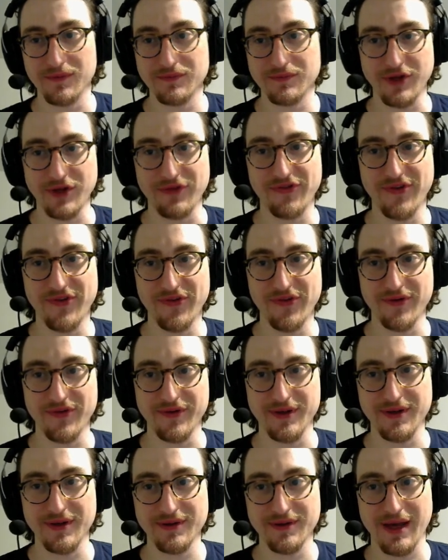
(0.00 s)

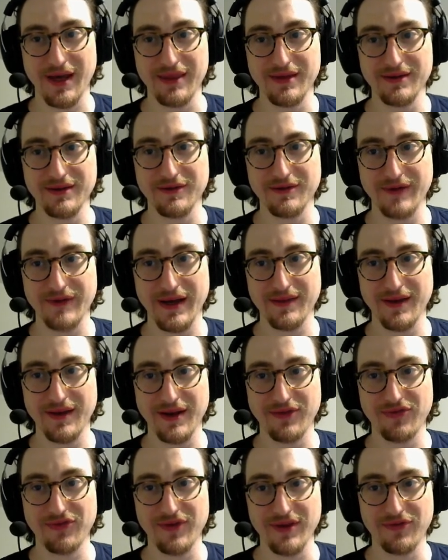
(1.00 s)
consistently. I think the fact that
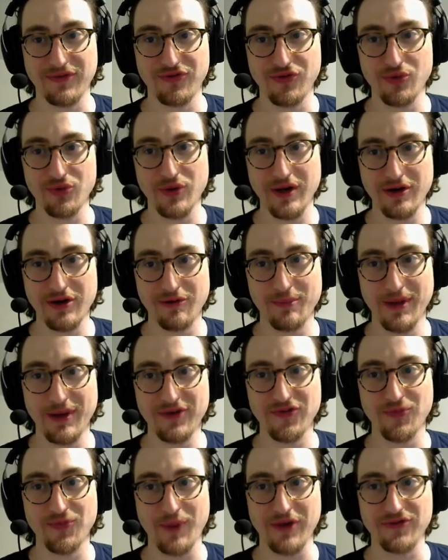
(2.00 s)
it's too hit or
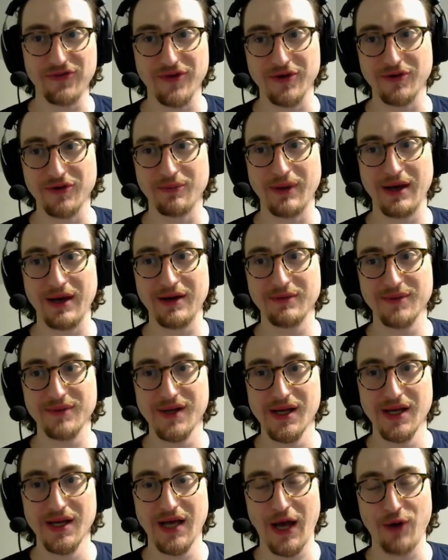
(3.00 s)
miss based on your map,
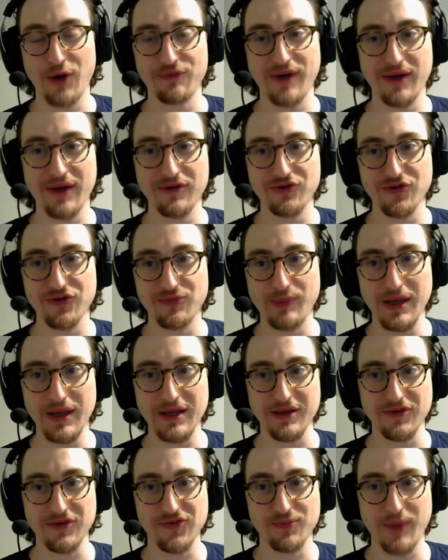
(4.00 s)
I would rather just make
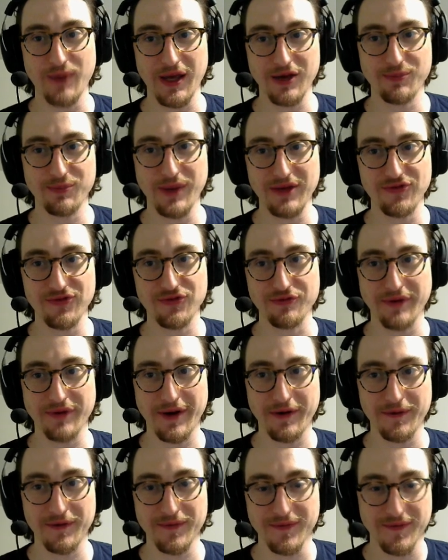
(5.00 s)
a spec based
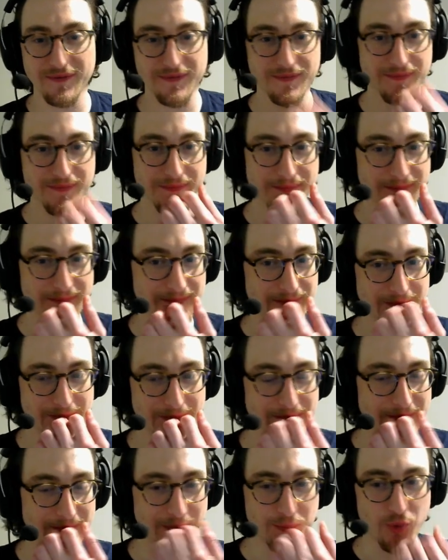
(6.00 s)
around
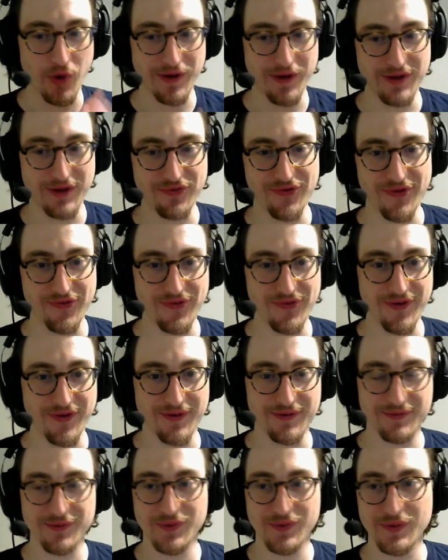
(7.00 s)
a more consistent
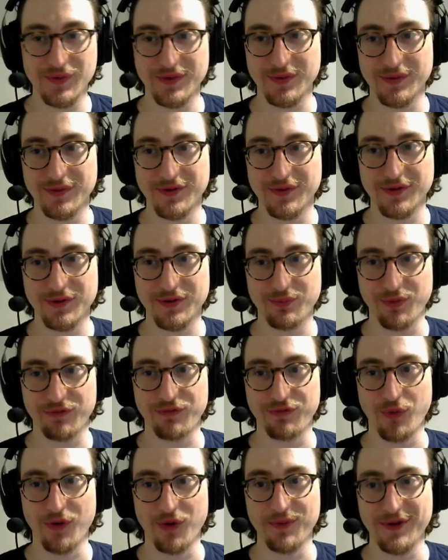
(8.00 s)

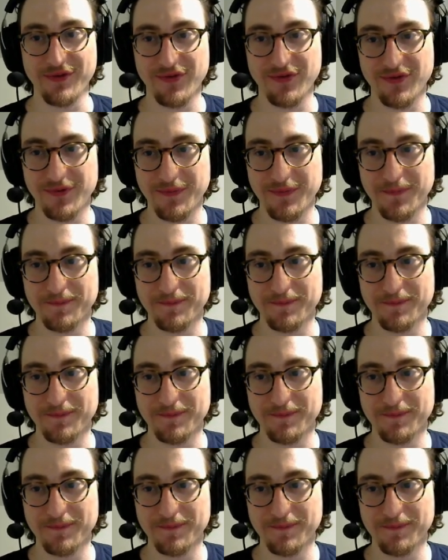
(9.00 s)
performance.